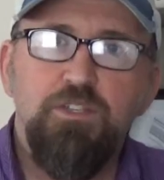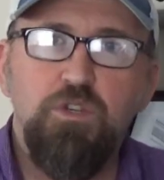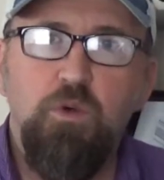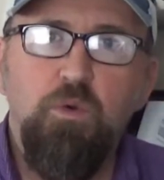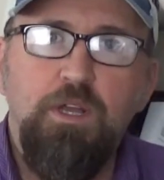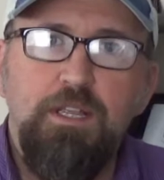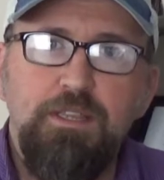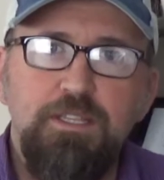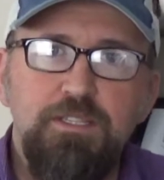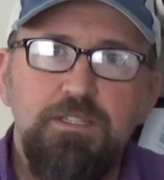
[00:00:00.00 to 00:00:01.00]
So
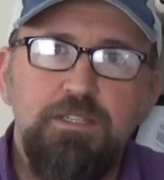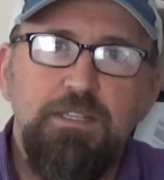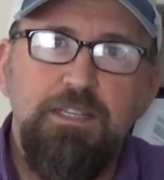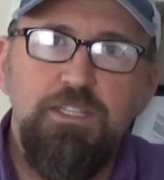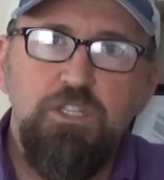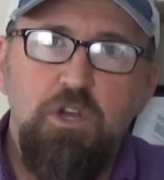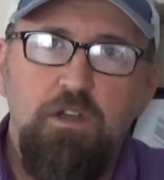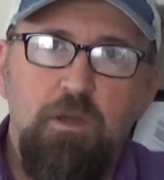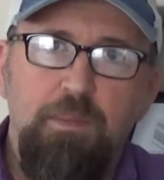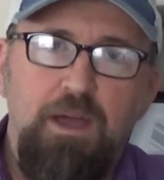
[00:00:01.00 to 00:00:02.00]
let's
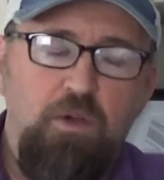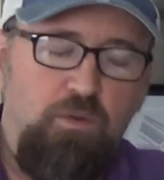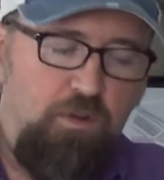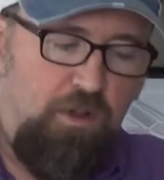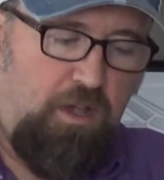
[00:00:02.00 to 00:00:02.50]
talk about